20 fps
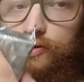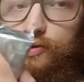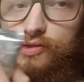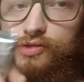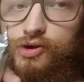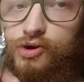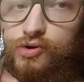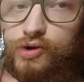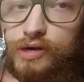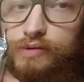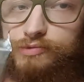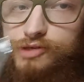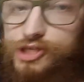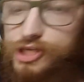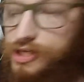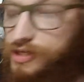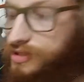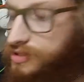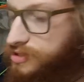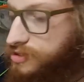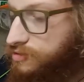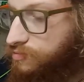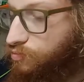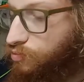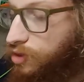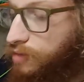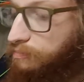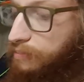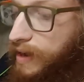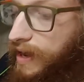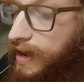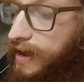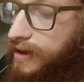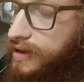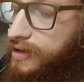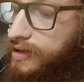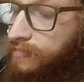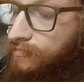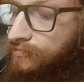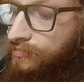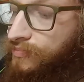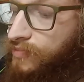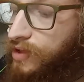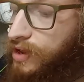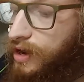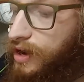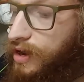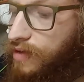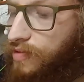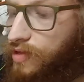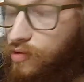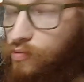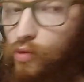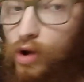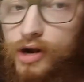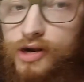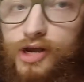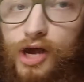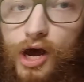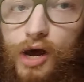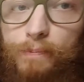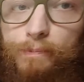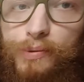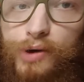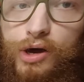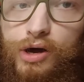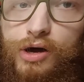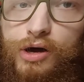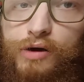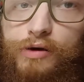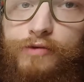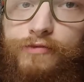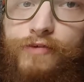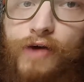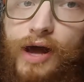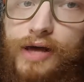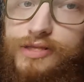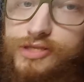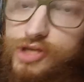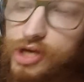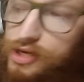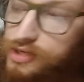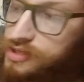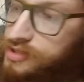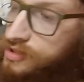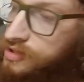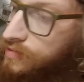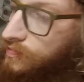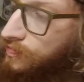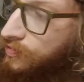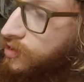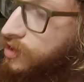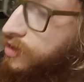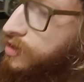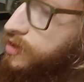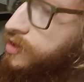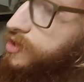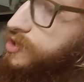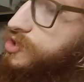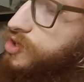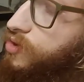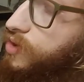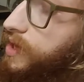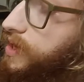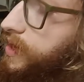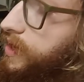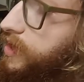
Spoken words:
the cream cheese, 1 pack, and then 1 cup of hot sauce. So in